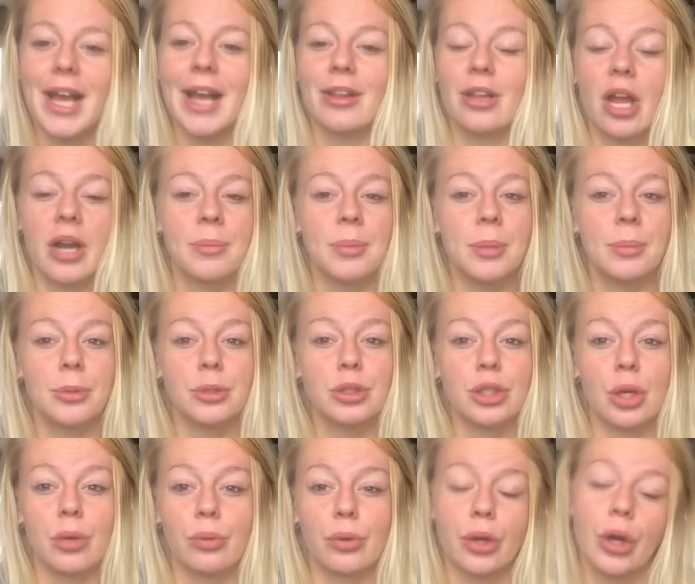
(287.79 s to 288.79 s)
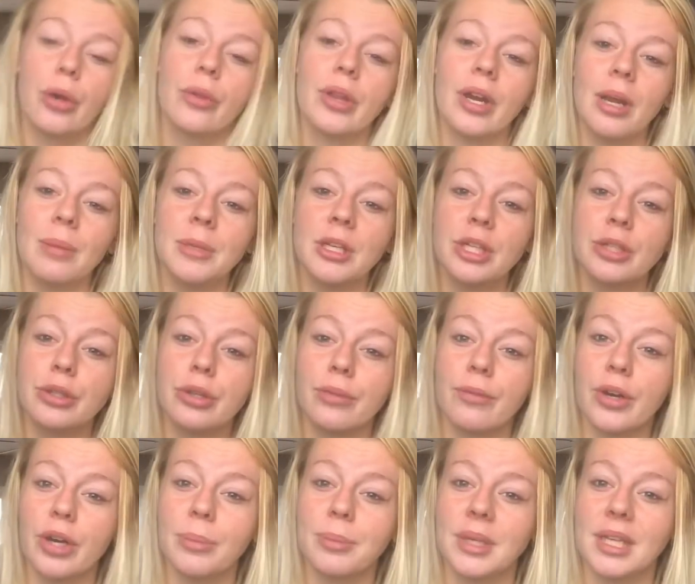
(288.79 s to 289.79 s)
A lot of people don't know that I'm an
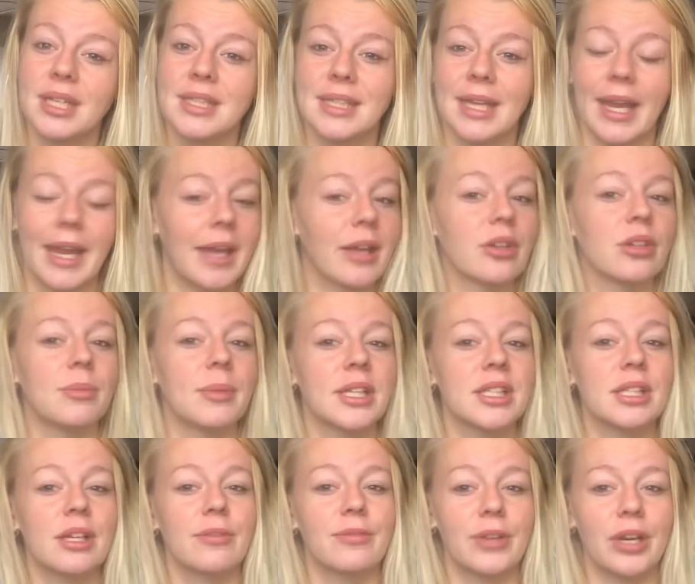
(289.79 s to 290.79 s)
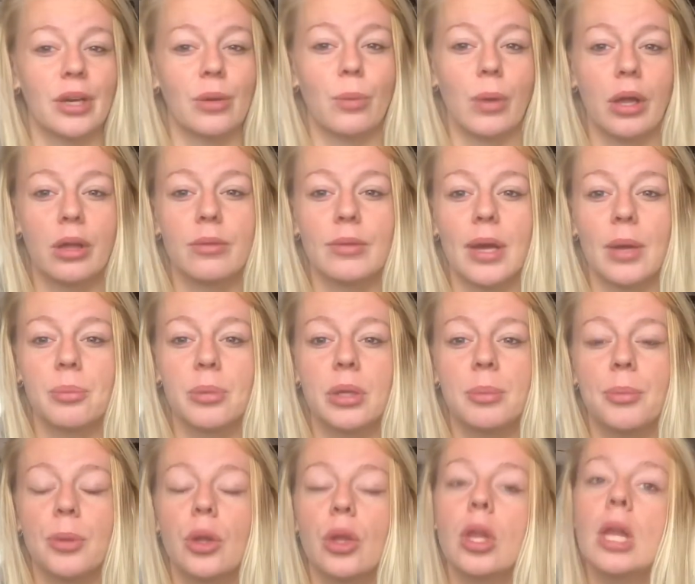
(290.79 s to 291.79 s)
introvert because I handle myself very well around
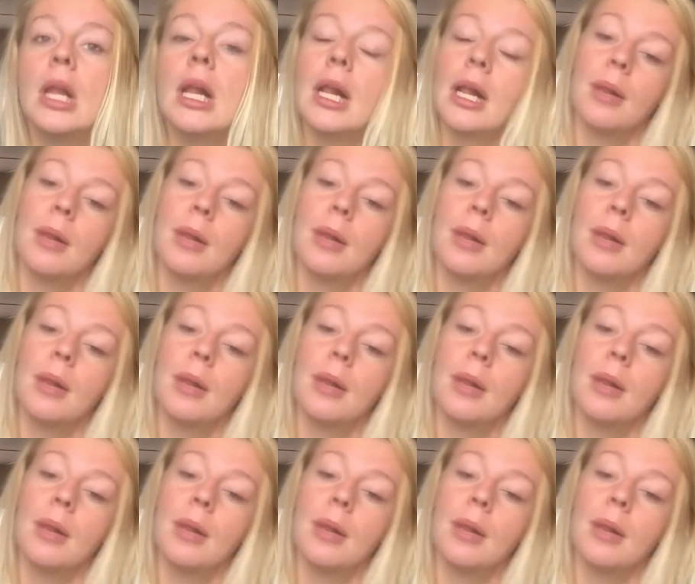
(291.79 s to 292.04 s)
people,